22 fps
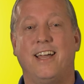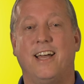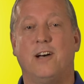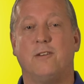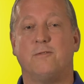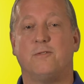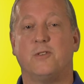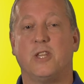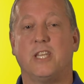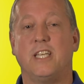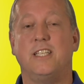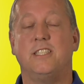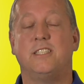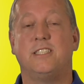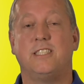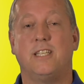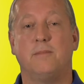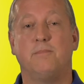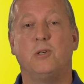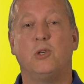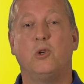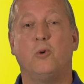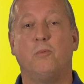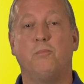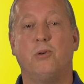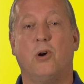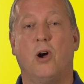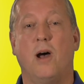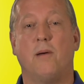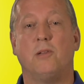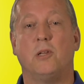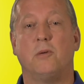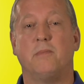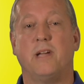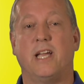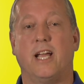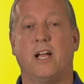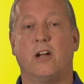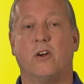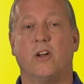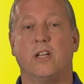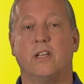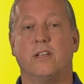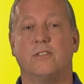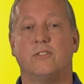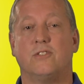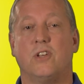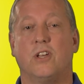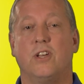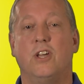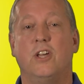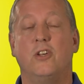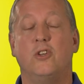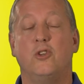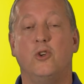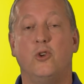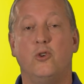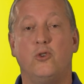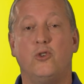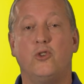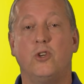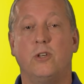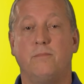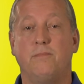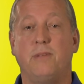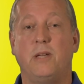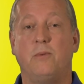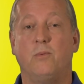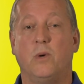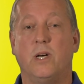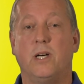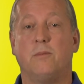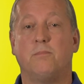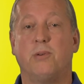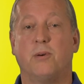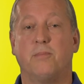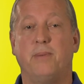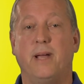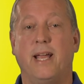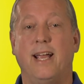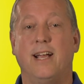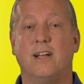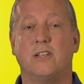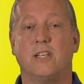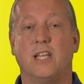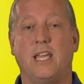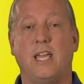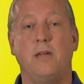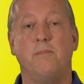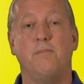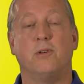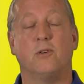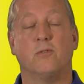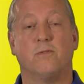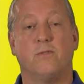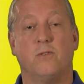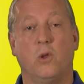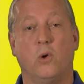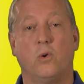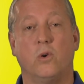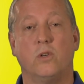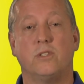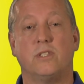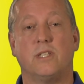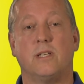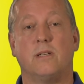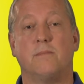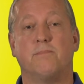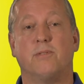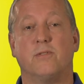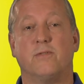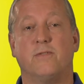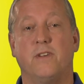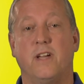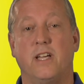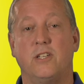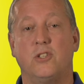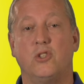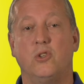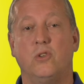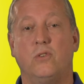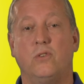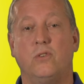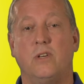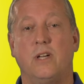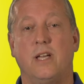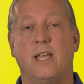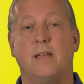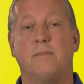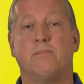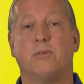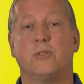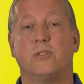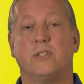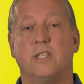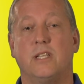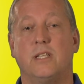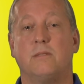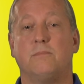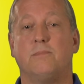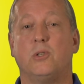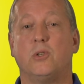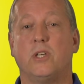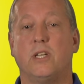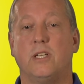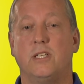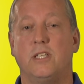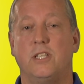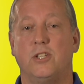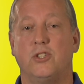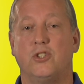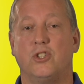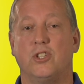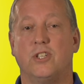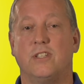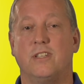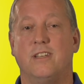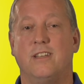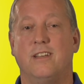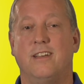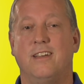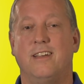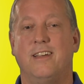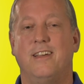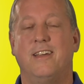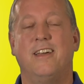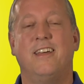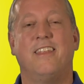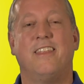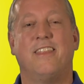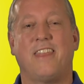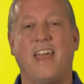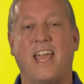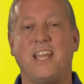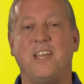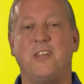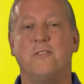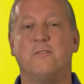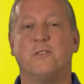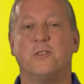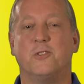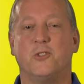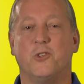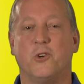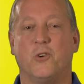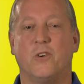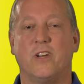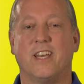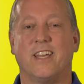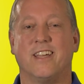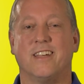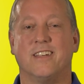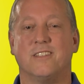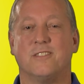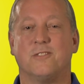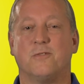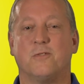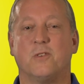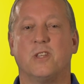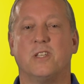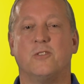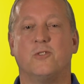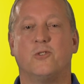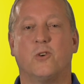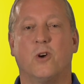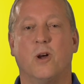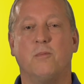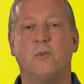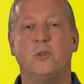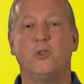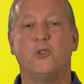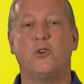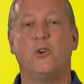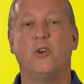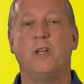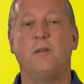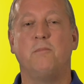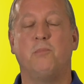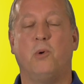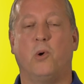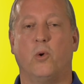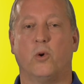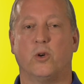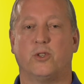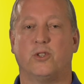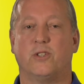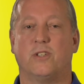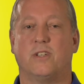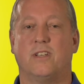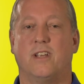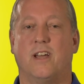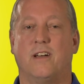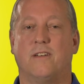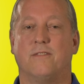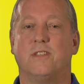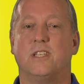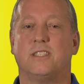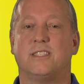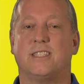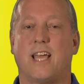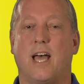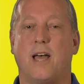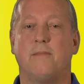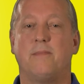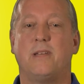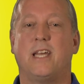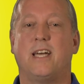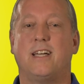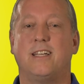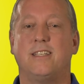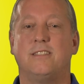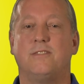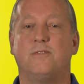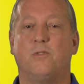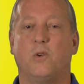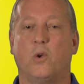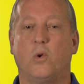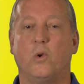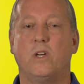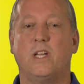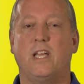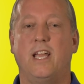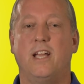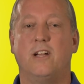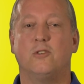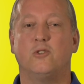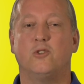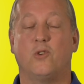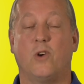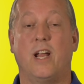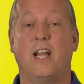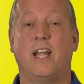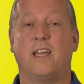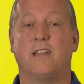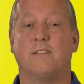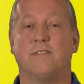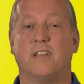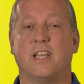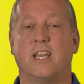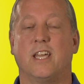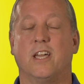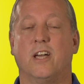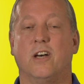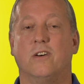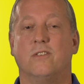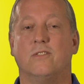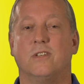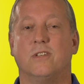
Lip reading: out for these typical problem areas, you should be well prepared to keep your floors in a professional and presentable condition. Thank you for joining us for the troubleshooting portion of the Simonized Floor Care Training video.